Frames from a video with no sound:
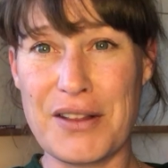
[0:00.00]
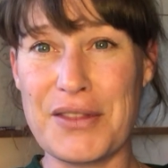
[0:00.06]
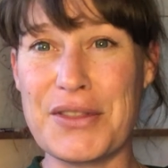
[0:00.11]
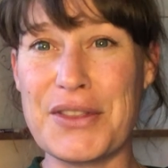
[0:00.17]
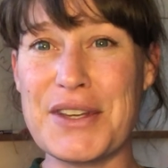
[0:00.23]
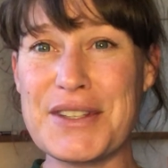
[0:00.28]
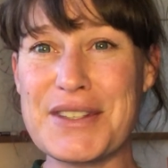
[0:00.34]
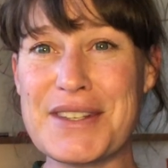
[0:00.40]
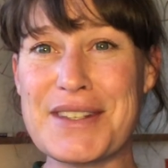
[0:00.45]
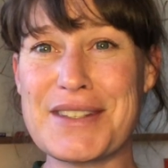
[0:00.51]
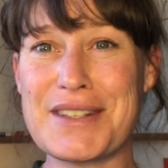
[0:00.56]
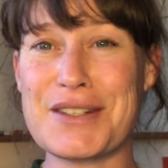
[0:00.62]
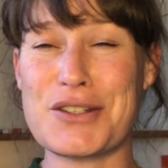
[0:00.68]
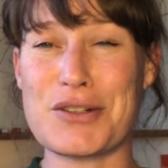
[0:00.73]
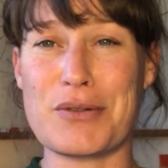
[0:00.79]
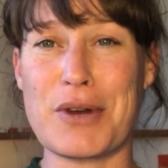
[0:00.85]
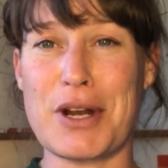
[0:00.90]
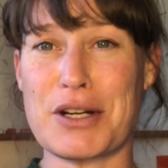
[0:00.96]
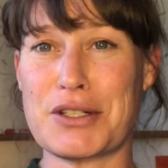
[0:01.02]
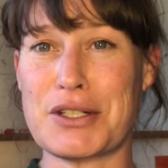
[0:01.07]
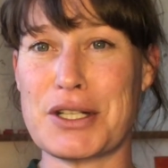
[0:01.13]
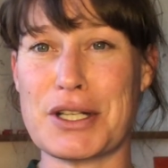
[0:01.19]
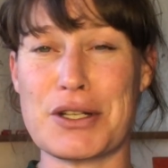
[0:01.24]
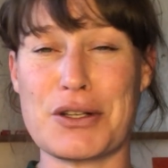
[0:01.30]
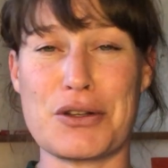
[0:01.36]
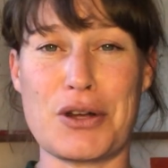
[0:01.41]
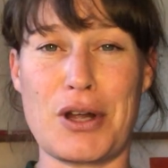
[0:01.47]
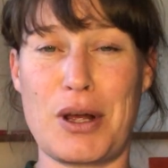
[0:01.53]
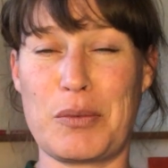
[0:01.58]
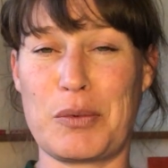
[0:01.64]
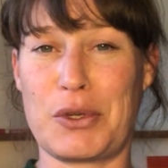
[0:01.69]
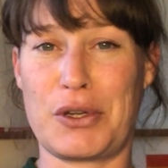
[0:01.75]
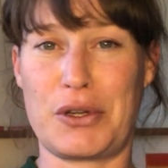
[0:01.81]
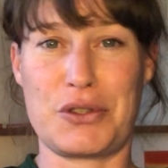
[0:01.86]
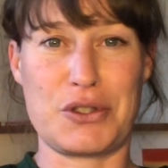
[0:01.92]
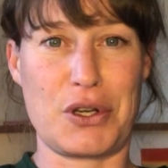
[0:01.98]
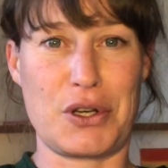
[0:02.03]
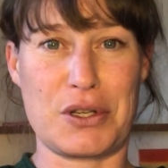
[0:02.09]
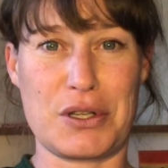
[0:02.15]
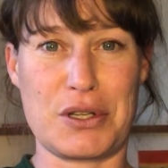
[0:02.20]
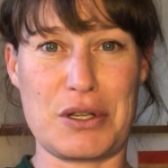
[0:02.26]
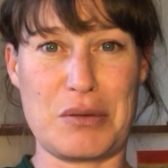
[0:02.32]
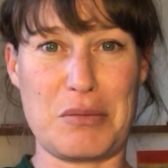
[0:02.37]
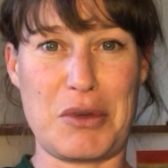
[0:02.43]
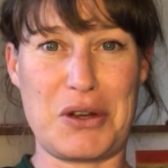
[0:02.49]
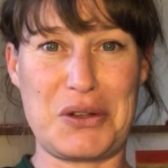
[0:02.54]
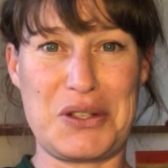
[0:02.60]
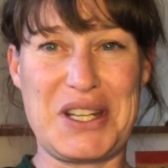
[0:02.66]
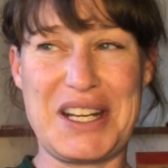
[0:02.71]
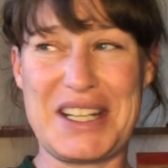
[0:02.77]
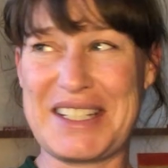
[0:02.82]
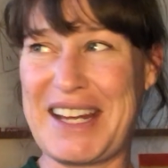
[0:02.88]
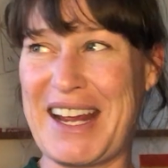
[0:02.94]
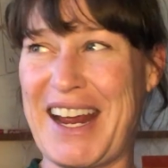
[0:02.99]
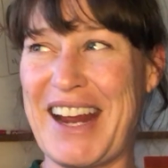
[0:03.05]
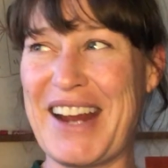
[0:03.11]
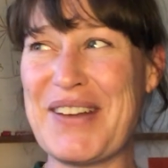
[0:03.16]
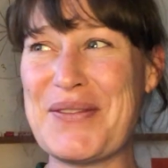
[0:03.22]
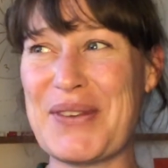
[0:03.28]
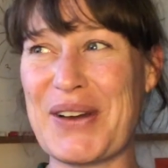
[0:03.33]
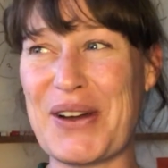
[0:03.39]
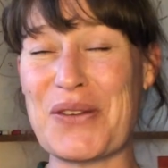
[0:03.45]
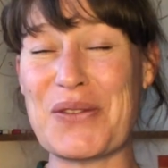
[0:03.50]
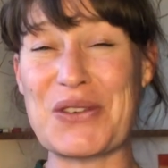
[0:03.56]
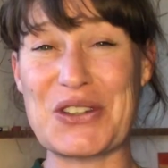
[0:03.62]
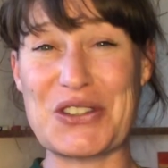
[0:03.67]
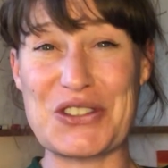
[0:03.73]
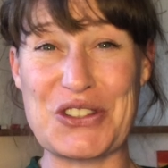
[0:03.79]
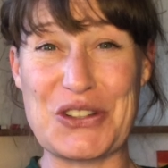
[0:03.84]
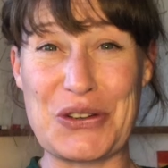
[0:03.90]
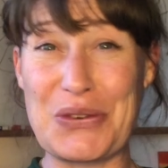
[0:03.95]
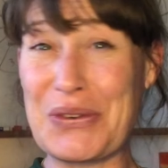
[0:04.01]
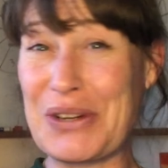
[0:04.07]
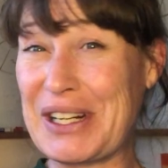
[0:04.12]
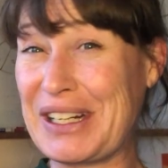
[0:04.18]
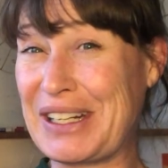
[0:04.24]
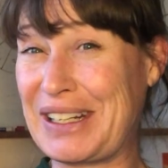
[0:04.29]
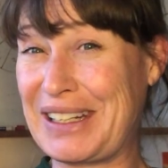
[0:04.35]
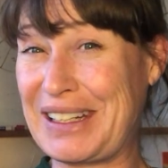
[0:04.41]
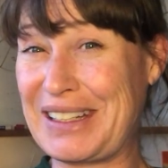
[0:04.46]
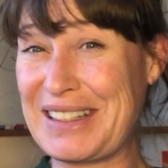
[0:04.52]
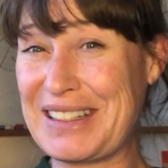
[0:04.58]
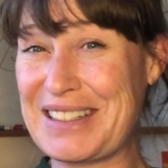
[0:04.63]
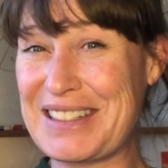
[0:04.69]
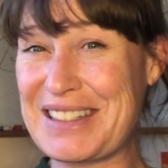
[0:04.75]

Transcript: This is a direction I did not plan on talking about today, but we're doing it.